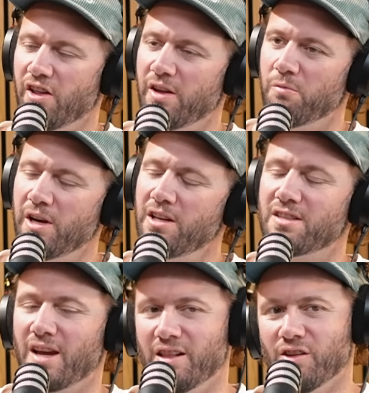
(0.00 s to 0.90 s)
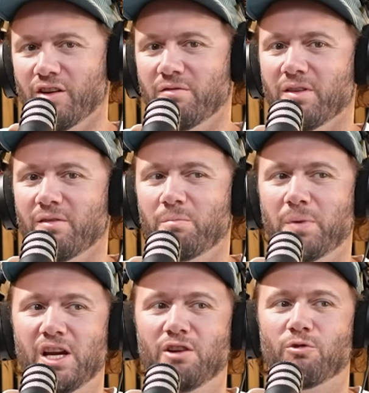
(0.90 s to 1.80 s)
and I think when you say like
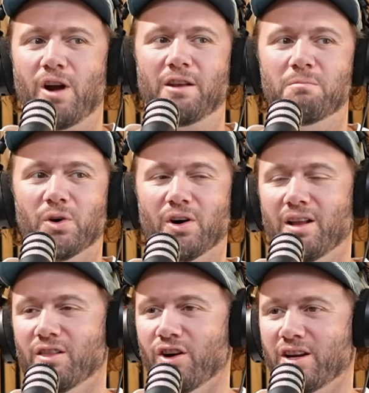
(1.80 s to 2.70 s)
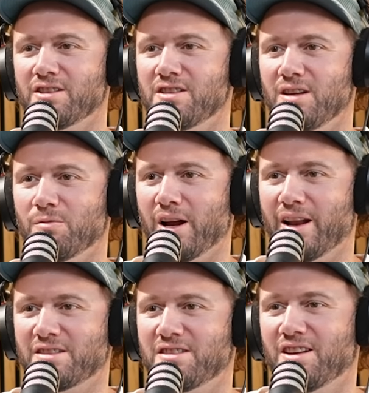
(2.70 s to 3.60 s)
being run by like a tier one
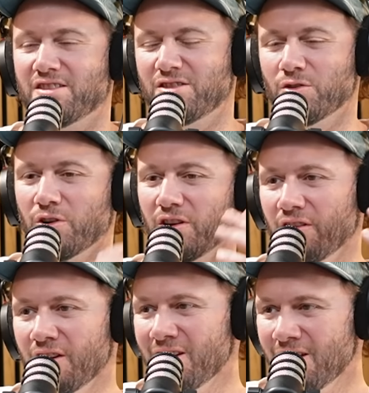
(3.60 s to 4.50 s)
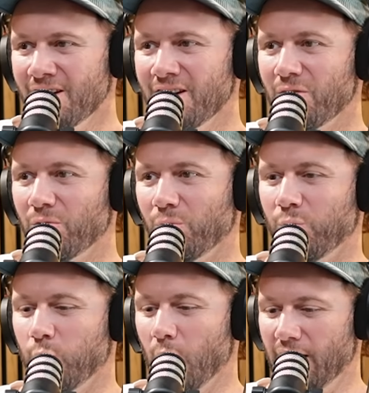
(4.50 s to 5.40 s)
asset, it's sort of
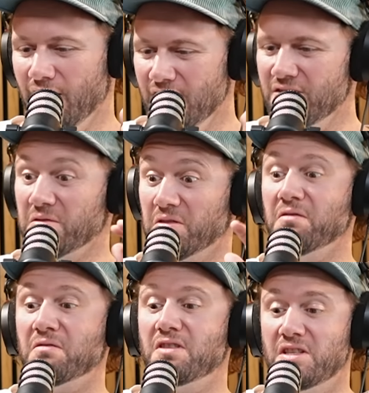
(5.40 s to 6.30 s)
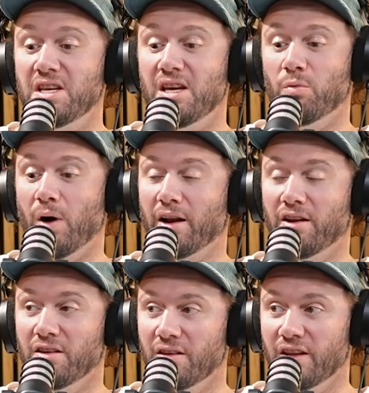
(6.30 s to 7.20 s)
when it is tier one
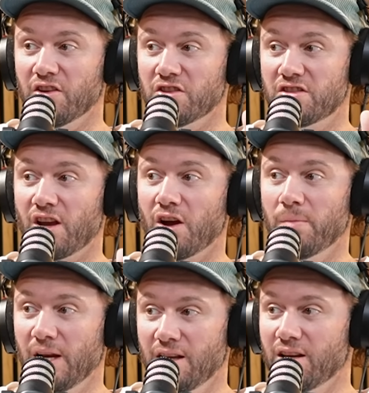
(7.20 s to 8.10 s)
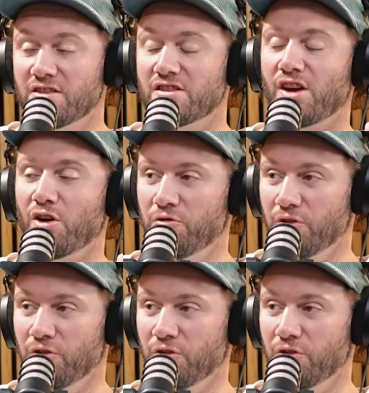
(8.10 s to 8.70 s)
and there is so many, it's so